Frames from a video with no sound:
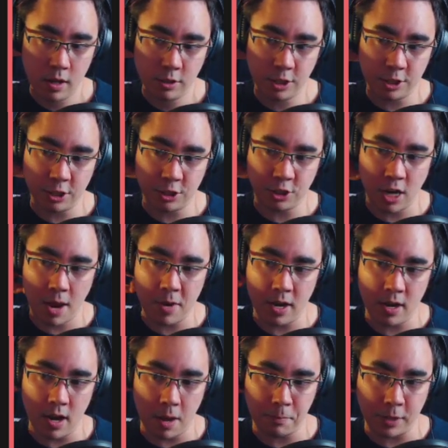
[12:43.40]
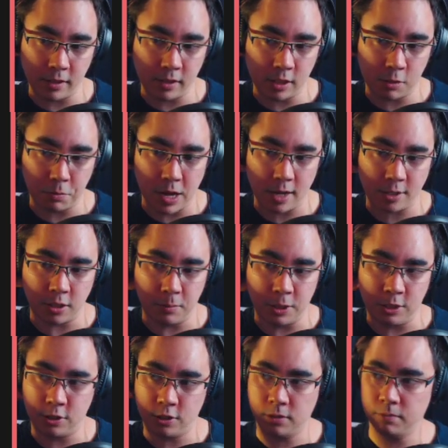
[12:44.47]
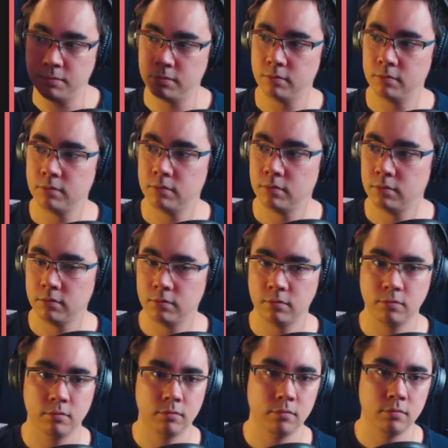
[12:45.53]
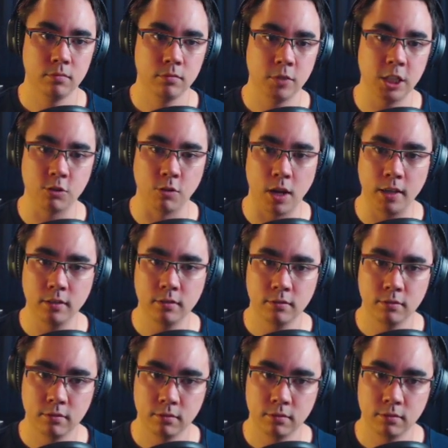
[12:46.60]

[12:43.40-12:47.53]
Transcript: Just to chime in, update the splash image. This one.